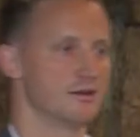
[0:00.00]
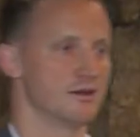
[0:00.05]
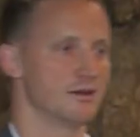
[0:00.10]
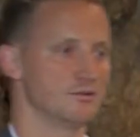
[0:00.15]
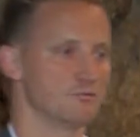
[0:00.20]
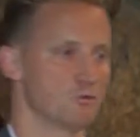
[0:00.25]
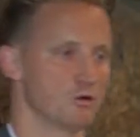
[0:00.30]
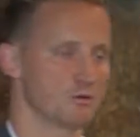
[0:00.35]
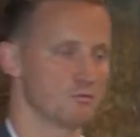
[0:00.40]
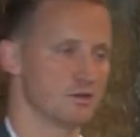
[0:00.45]

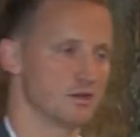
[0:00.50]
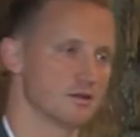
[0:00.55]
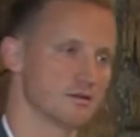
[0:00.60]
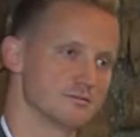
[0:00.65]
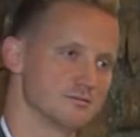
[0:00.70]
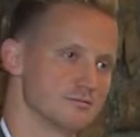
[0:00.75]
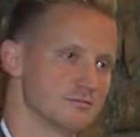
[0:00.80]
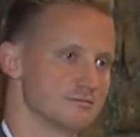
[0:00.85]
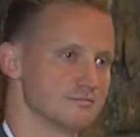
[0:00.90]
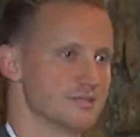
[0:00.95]
and wanted me
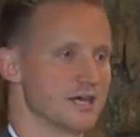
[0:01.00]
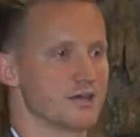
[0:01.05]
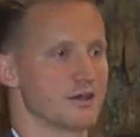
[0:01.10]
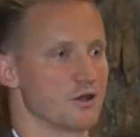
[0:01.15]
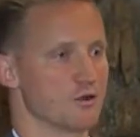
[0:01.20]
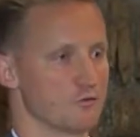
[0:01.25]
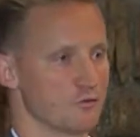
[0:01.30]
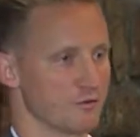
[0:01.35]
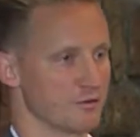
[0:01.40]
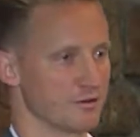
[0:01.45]
to take
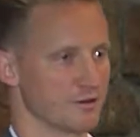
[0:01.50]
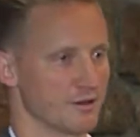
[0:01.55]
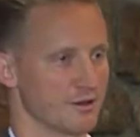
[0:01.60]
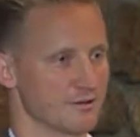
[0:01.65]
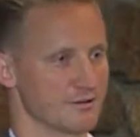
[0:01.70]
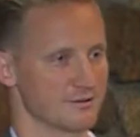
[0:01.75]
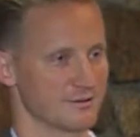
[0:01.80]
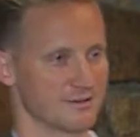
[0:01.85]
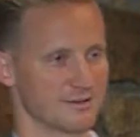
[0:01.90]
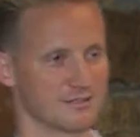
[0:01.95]
over, you know.